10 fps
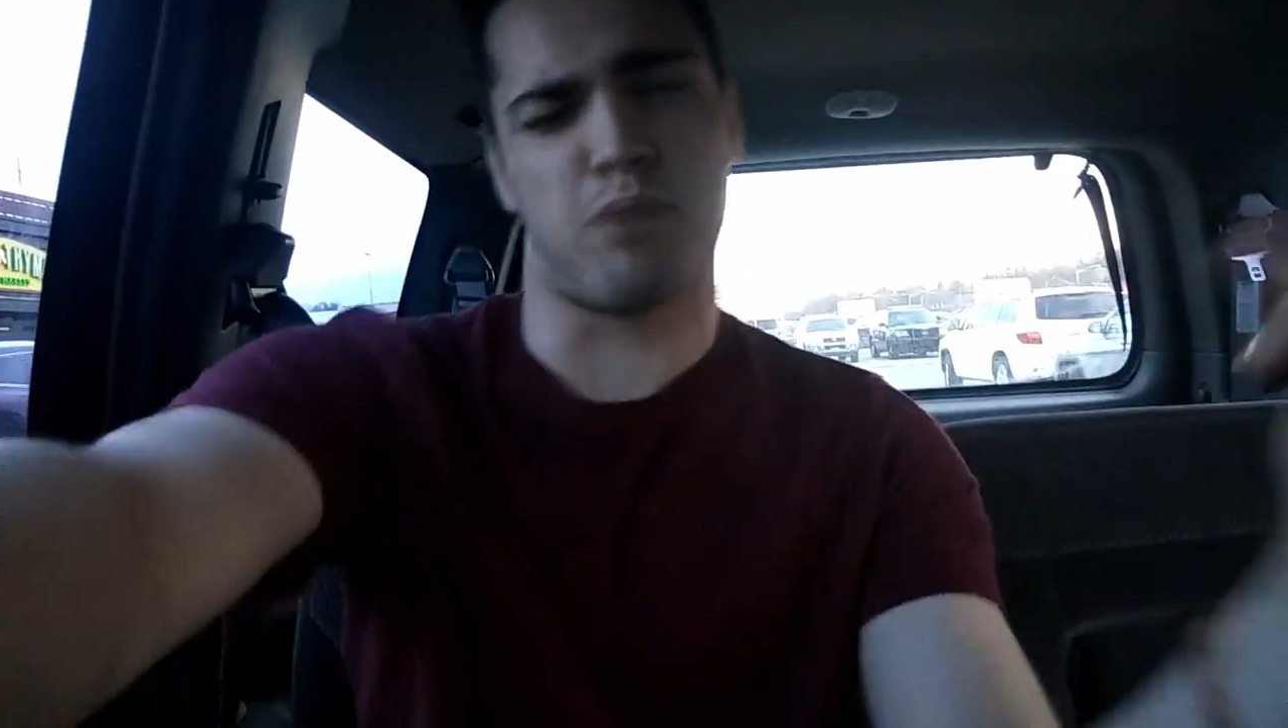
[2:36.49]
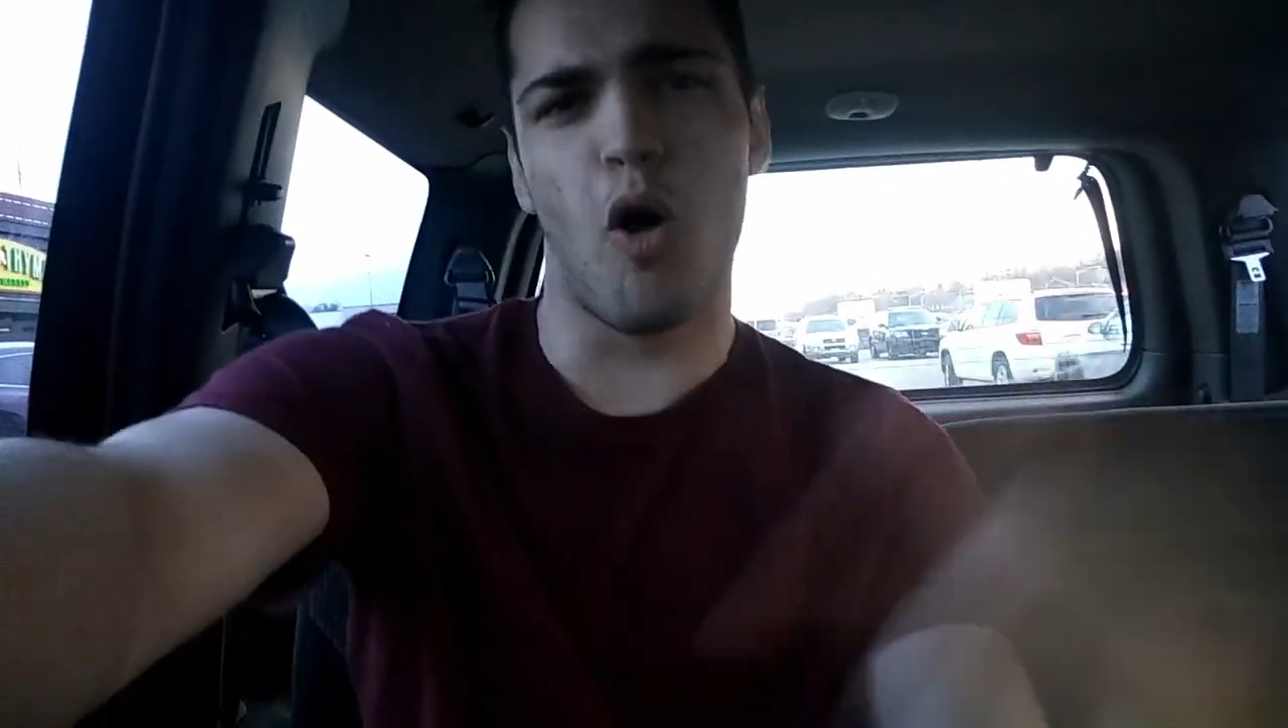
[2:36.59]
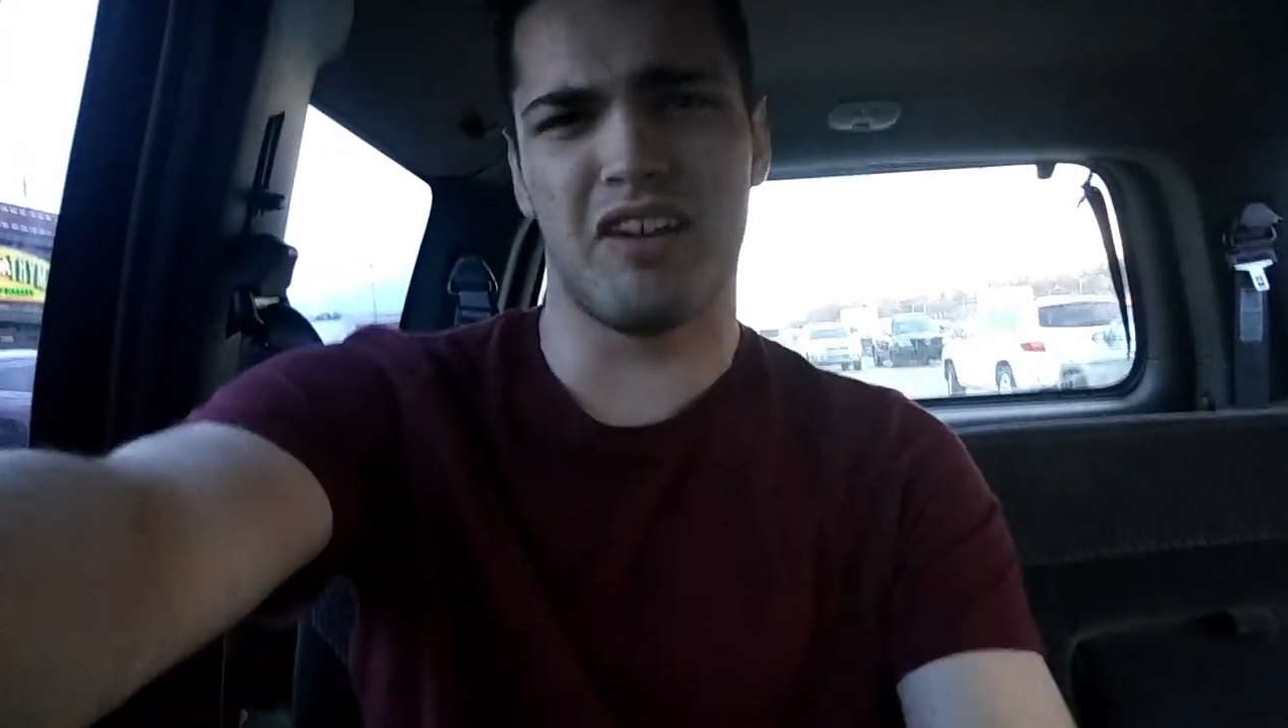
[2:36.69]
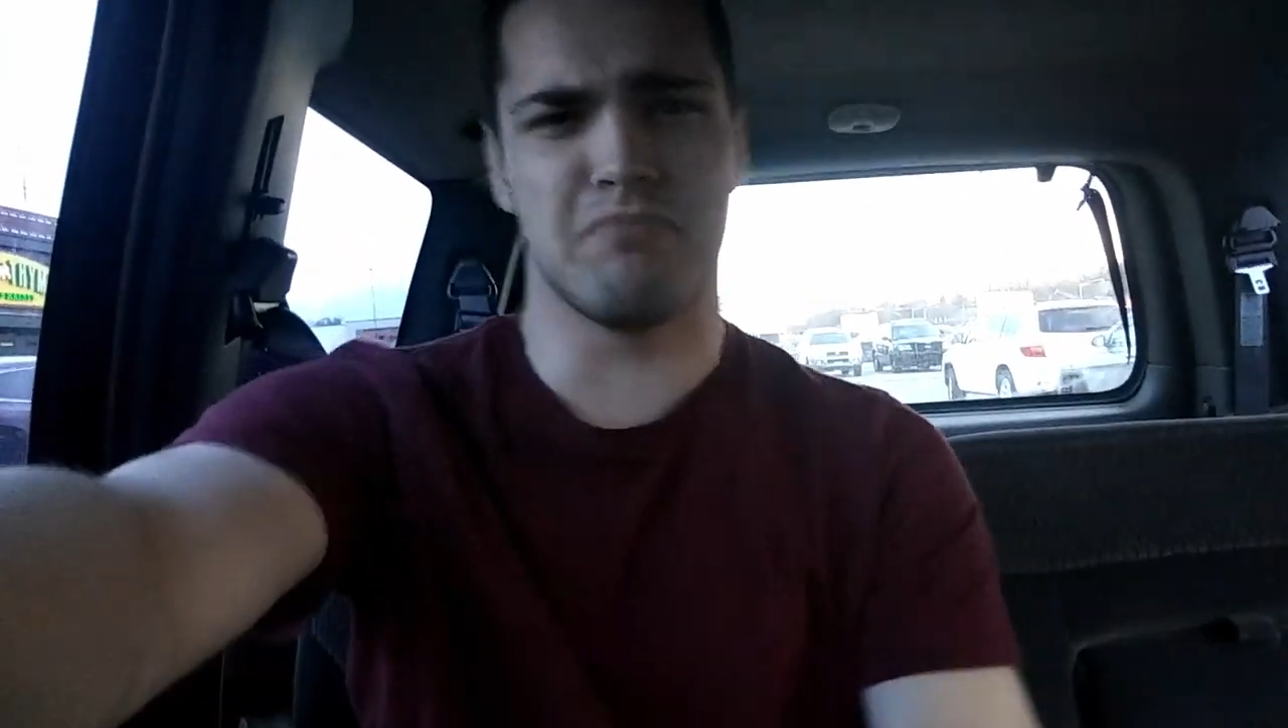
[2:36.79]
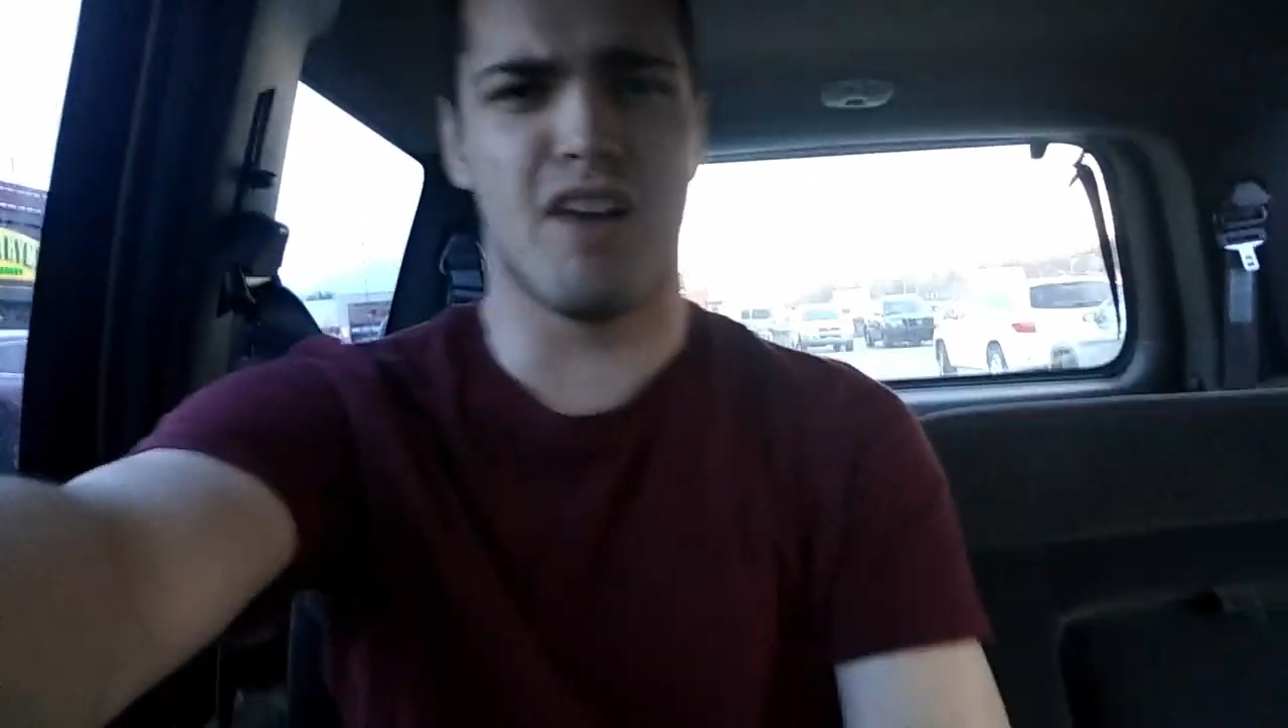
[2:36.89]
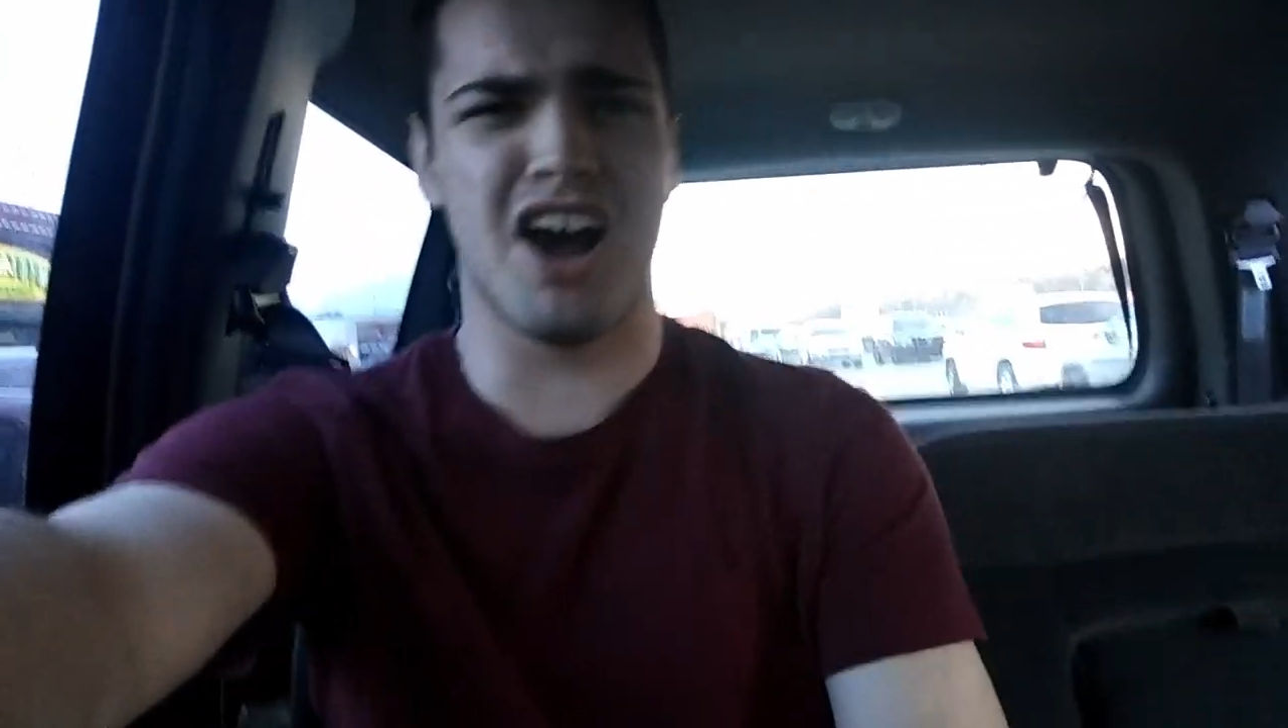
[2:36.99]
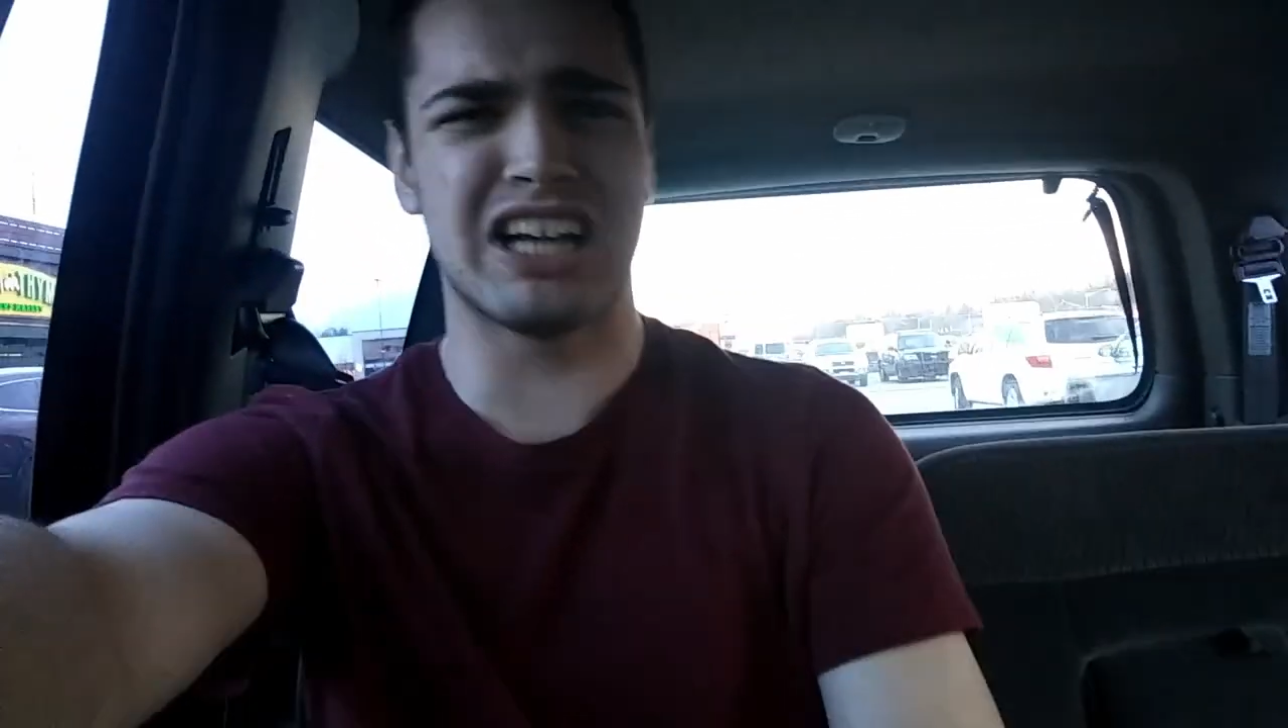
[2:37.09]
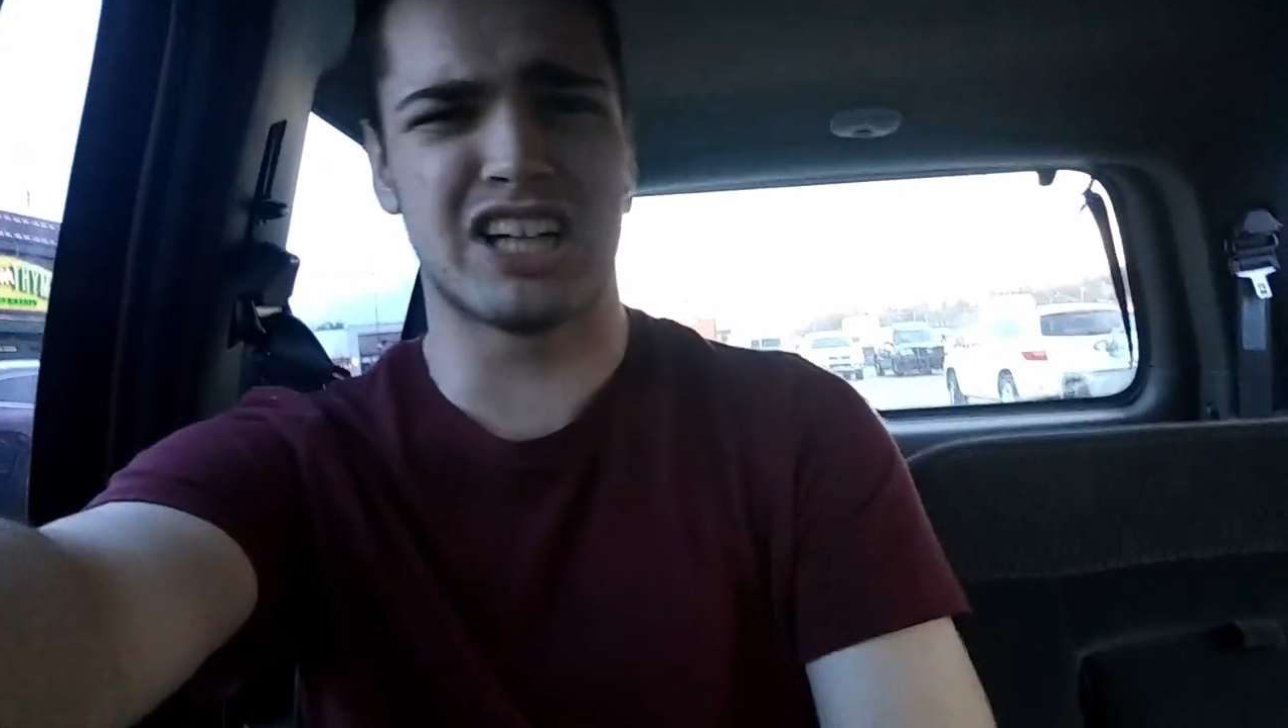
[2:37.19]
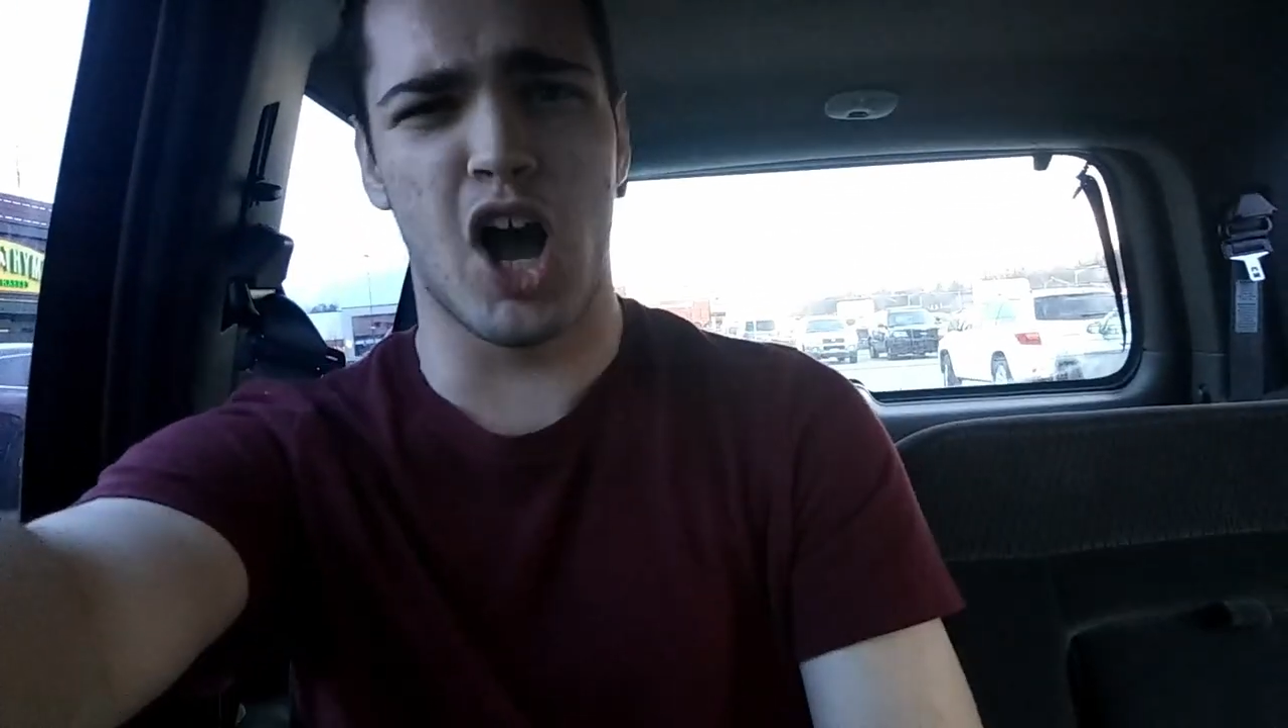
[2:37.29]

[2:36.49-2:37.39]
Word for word: Pokemon